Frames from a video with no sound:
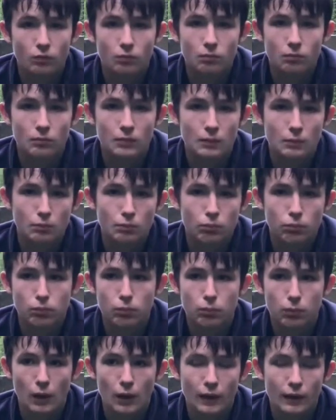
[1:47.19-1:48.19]
me
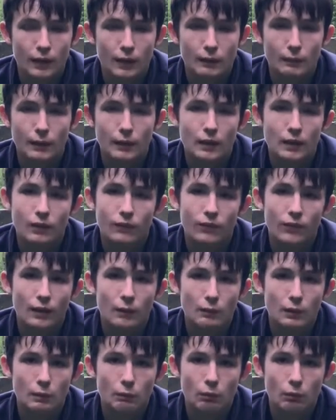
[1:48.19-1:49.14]
buying as many of them as